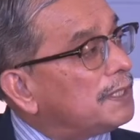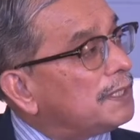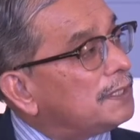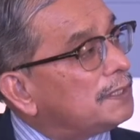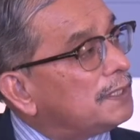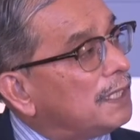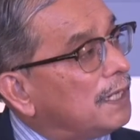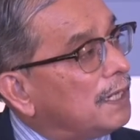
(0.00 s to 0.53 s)
are
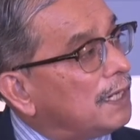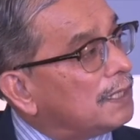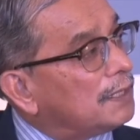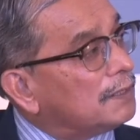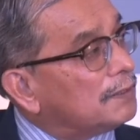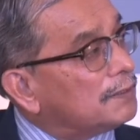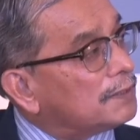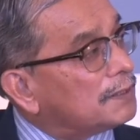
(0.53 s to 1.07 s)
the
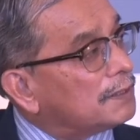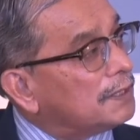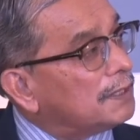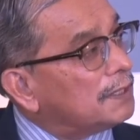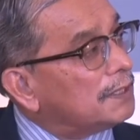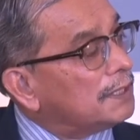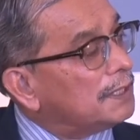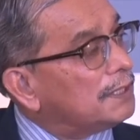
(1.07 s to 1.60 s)
hurdles
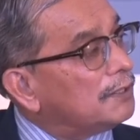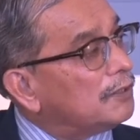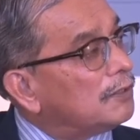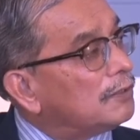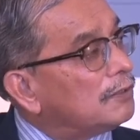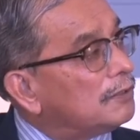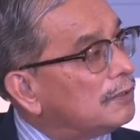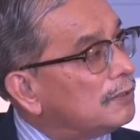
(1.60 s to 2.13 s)
in
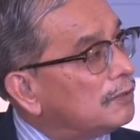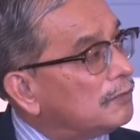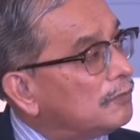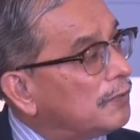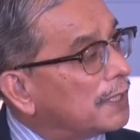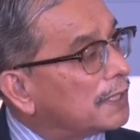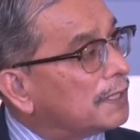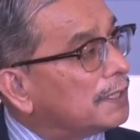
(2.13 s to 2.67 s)
your
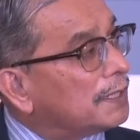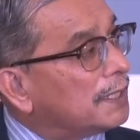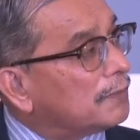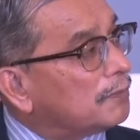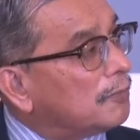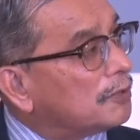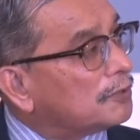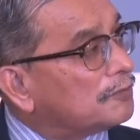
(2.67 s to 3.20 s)
working
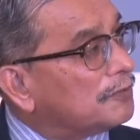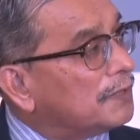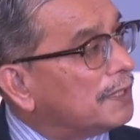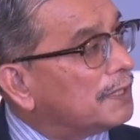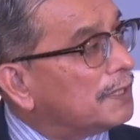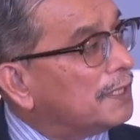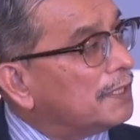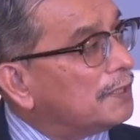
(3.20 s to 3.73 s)

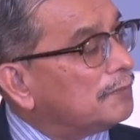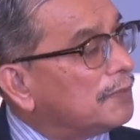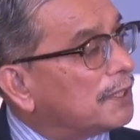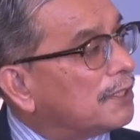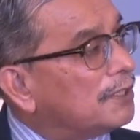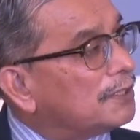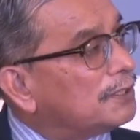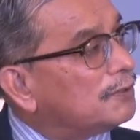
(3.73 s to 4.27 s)
atmosphere?
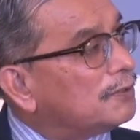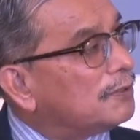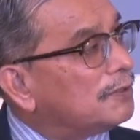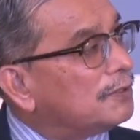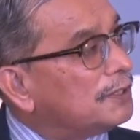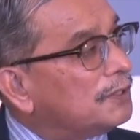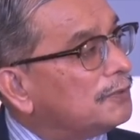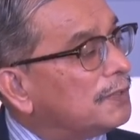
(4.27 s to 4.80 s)
Because you
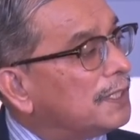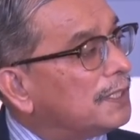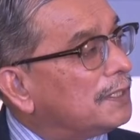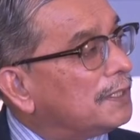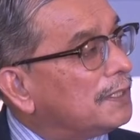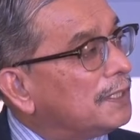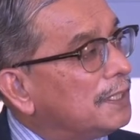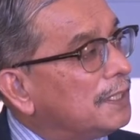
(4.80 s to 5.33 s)

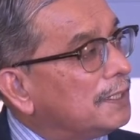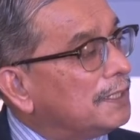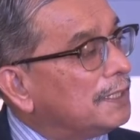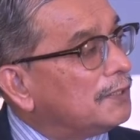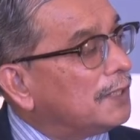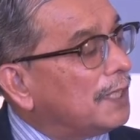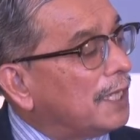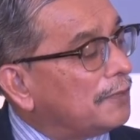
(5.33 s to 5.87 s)
are
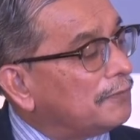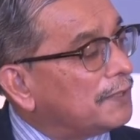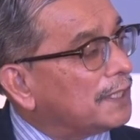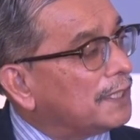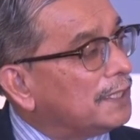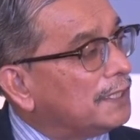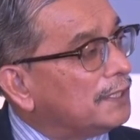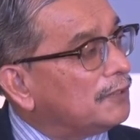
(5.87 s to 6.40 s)
having
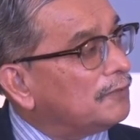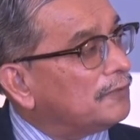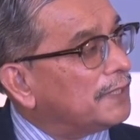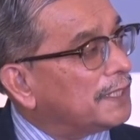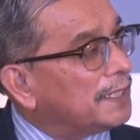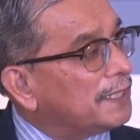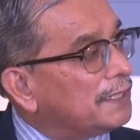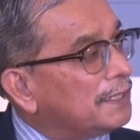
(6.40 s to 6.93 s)
an
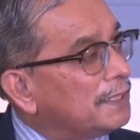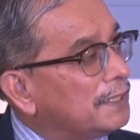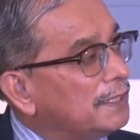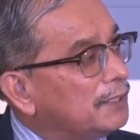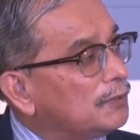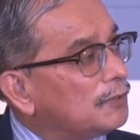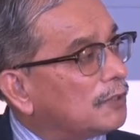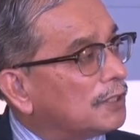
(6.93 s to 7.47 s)
innovating
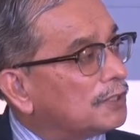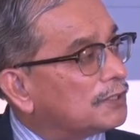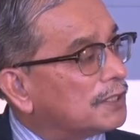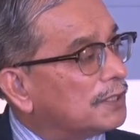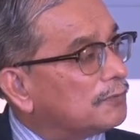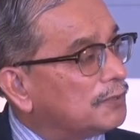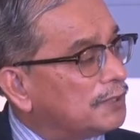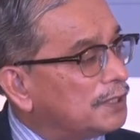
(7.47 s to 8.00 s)
new
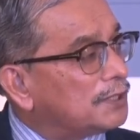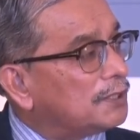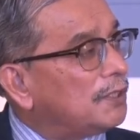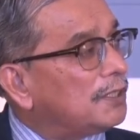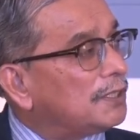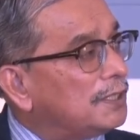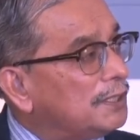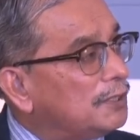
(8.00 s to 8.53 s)
concept which is
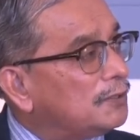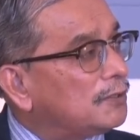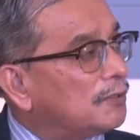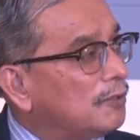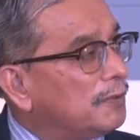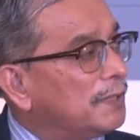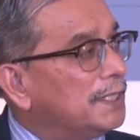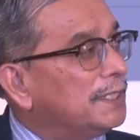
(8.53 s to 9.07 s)
not new
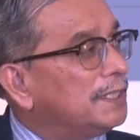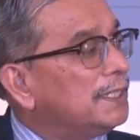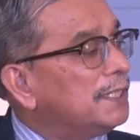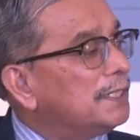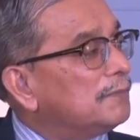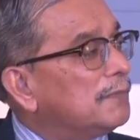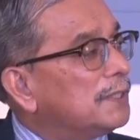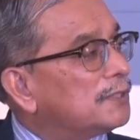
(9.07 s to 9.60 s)
globally,
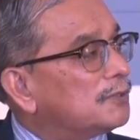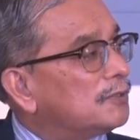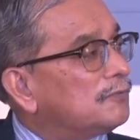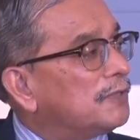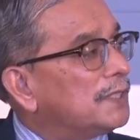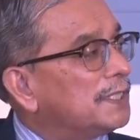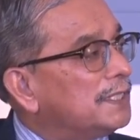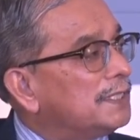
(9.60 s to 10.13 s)
but so
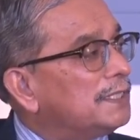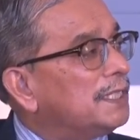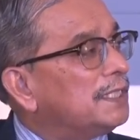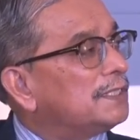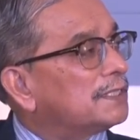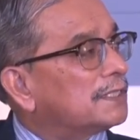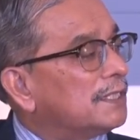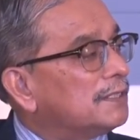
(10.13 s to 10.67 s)
far India
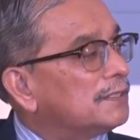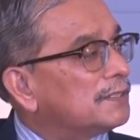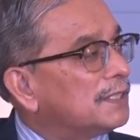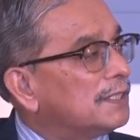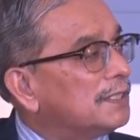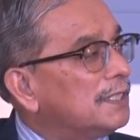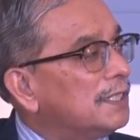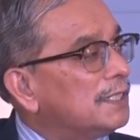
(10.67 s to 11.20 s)
is
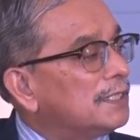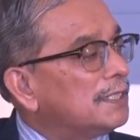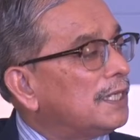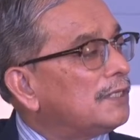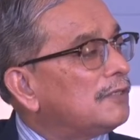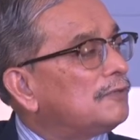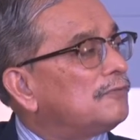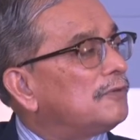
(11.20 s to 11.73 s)
concerned,
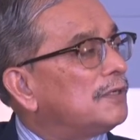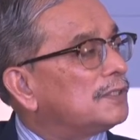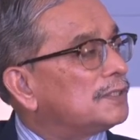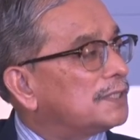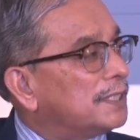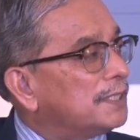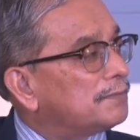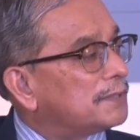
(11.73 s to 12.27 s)
none of our
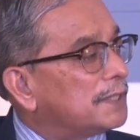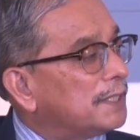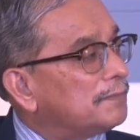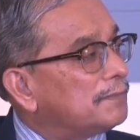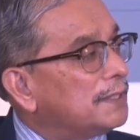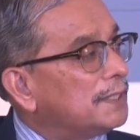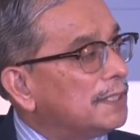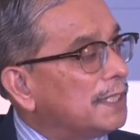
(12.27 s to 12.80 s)
states have
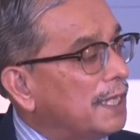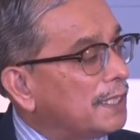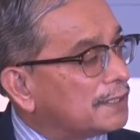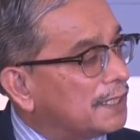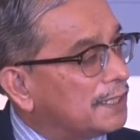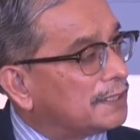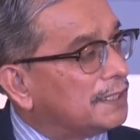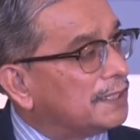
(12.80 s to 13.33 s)

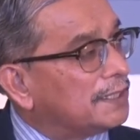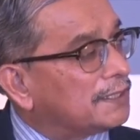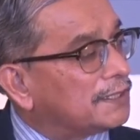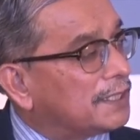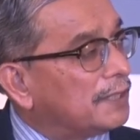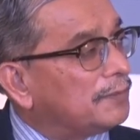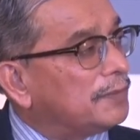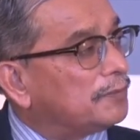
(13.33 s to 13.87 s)
such a
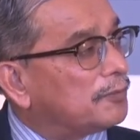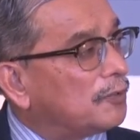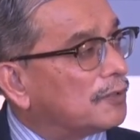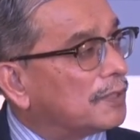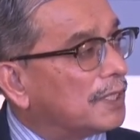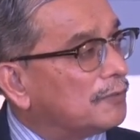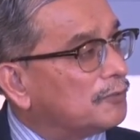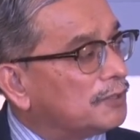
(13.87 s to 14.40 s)
STEMI
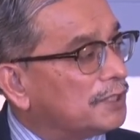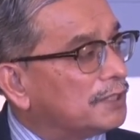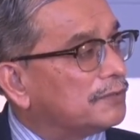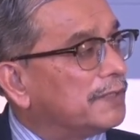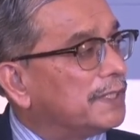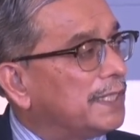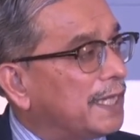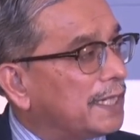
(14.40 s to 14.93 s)
program, which is a
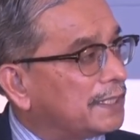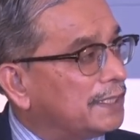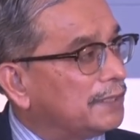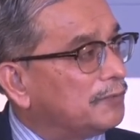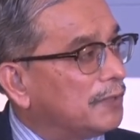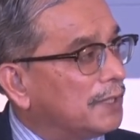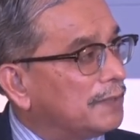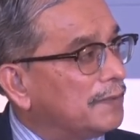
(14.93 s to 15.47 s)
very
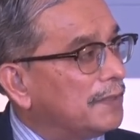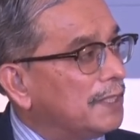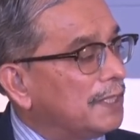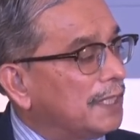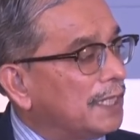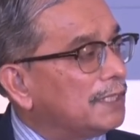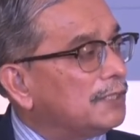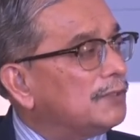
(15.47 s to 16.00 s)
active one,
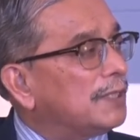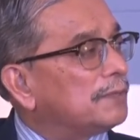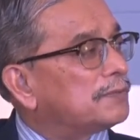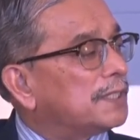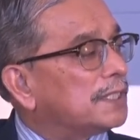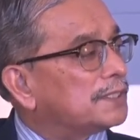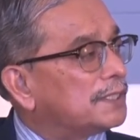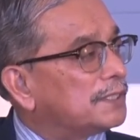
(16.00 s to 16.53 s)
and you have
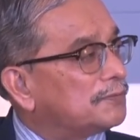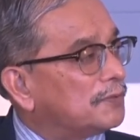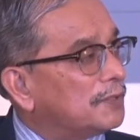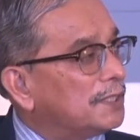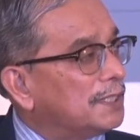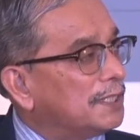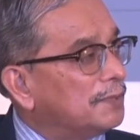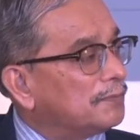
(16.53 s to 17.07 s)

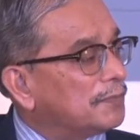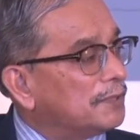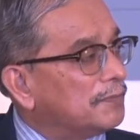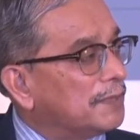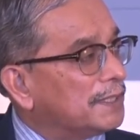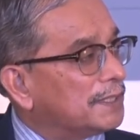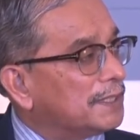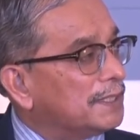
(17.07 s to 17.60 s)
successfully
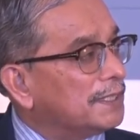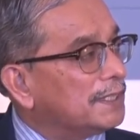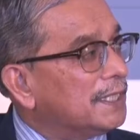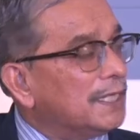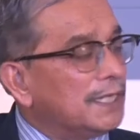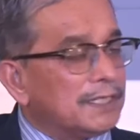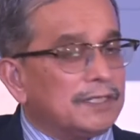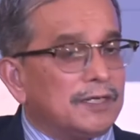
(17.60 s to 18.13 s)
implemented it.
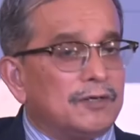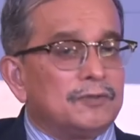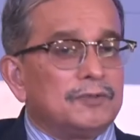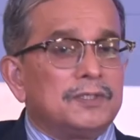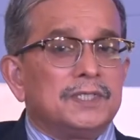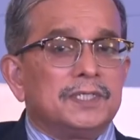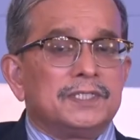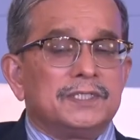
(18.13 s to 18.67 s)
Now,
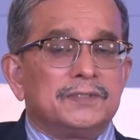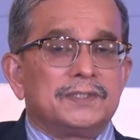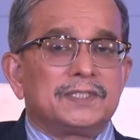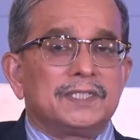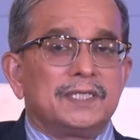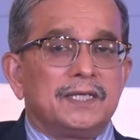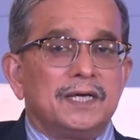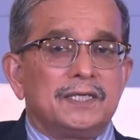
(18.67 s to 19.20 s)
during
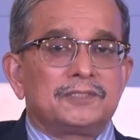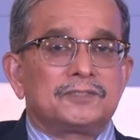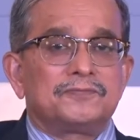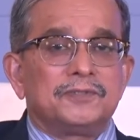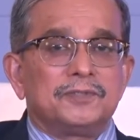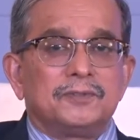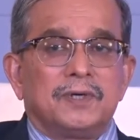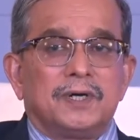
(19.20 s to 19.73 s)
the last
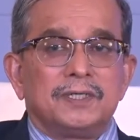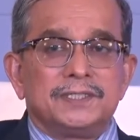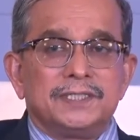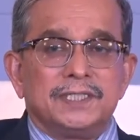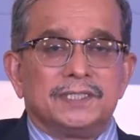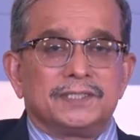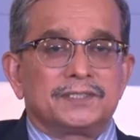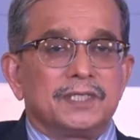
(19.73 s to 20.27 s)
few
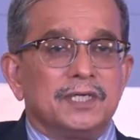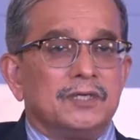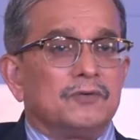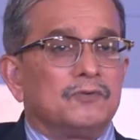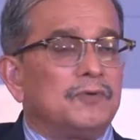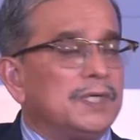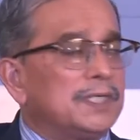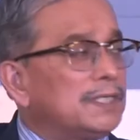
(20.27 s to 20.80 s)
years,
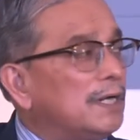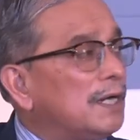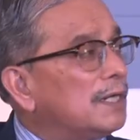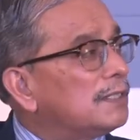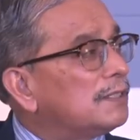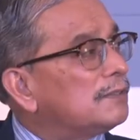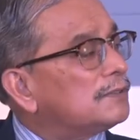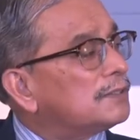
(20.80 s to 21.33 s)
what
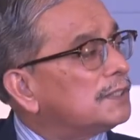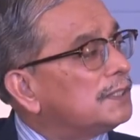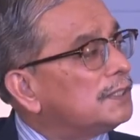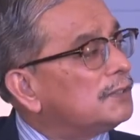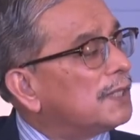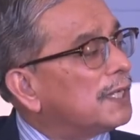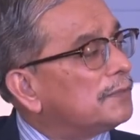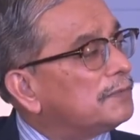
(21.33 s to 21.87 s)
hurdles
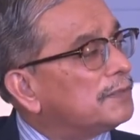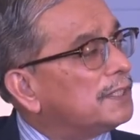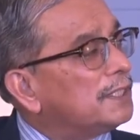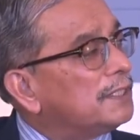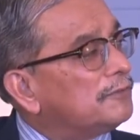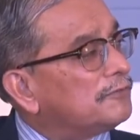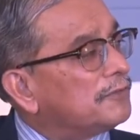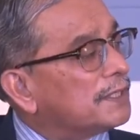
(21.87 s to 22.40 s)
you have
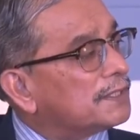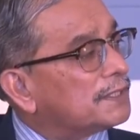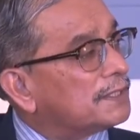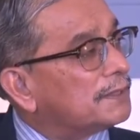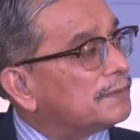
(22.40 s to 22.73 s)
really faced?